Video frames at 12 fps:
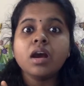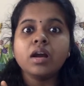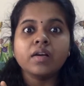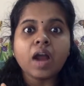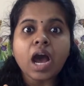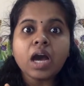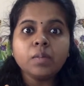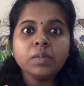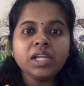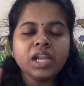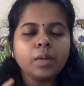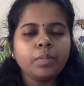Ram
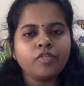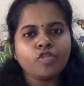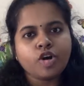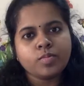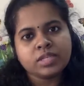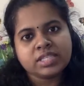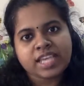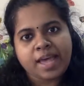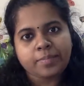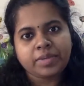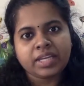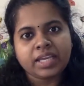Lila performance
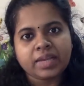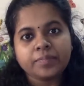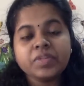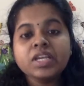happening.